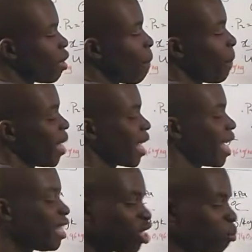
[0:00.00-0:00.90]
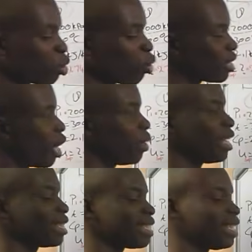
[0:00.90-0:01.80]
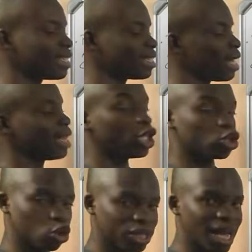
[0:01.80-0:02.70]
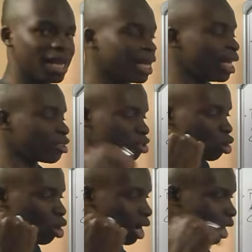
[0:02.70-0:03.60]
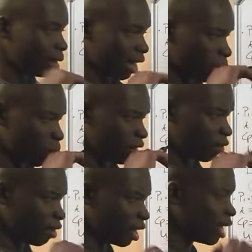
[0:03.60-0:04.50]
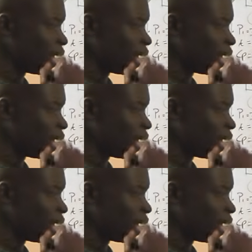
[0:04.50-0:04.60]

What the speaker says: per kg because now it is the total. It's no longer a specific